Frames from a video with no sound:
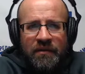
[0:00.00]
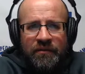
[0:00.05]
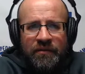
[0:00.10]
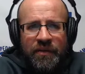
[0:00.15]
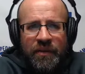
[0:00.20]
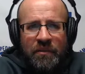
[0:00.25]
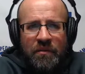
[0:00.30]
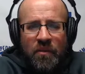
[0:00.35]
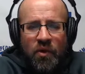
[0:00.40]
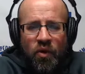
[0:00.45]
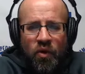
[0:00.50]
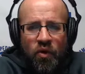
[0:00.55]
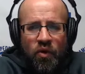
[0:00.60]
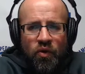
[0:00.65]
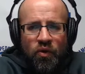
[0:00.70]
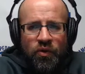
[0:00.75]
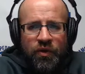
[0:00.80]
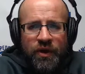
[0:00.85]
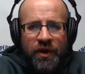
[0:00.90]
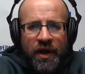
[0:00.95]
the
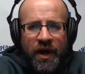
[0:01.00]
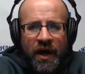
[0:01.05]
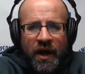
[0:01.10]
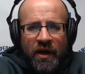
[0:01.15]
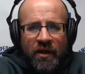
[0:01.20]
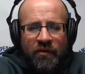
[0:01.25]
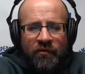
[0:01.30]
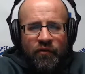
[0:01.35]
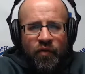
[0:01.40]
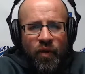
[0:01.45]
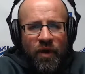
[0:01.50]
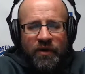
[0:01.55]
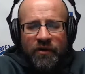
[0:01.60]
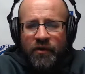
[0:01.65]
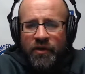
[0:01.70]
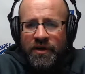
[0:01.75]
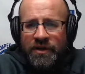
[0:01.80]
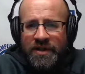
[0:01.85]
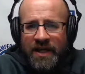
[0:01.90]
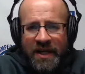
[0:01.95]
mold of
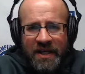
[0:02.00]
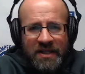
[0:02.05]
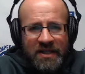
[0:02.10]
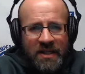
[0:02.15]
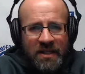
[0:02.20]
whether it takes